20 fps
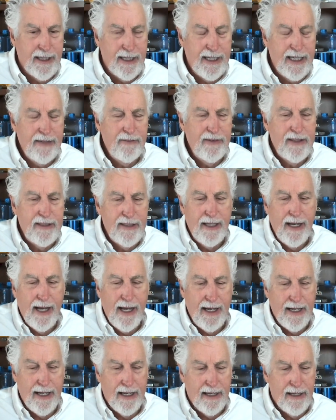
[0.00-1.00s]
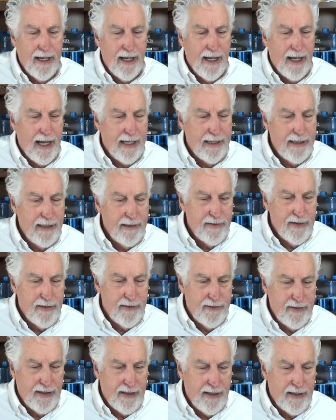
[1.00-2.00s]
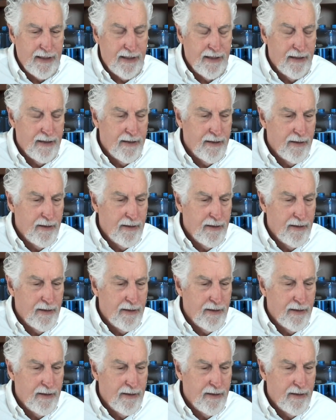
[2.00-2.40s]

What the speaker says: And even today, I get to see